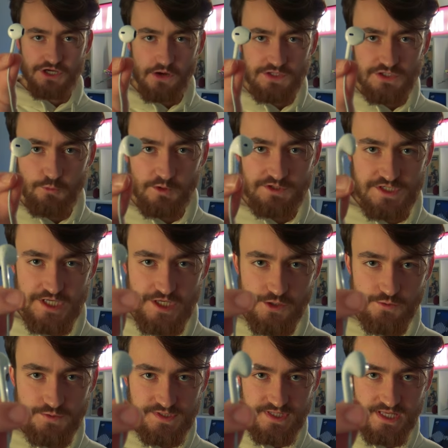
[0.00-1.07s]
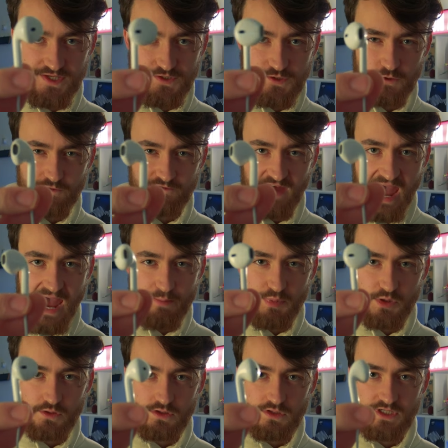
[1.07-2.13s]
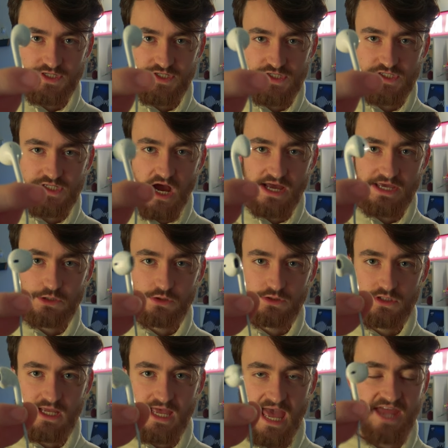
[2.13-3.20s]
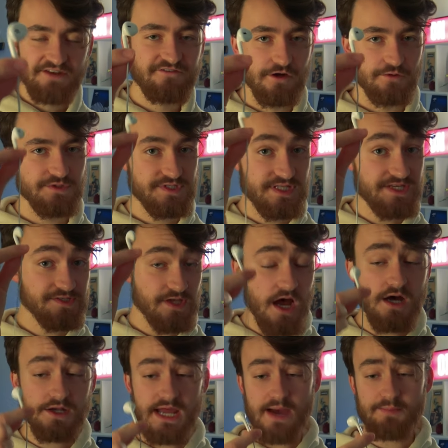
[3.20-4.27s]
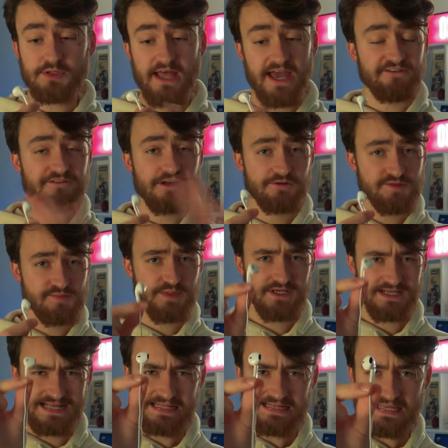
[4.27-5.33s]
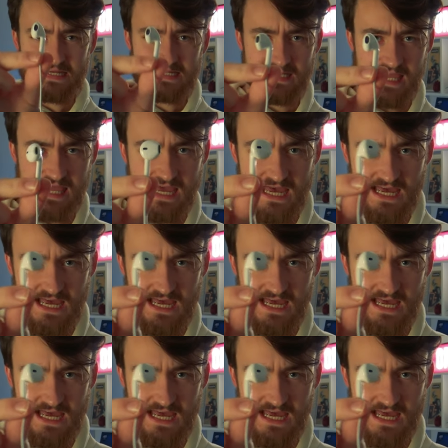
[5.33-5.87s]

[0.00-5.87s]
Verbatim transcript: you're going to want to use these sort of Apple-style headphones. These aren't Apple headphones, but clearly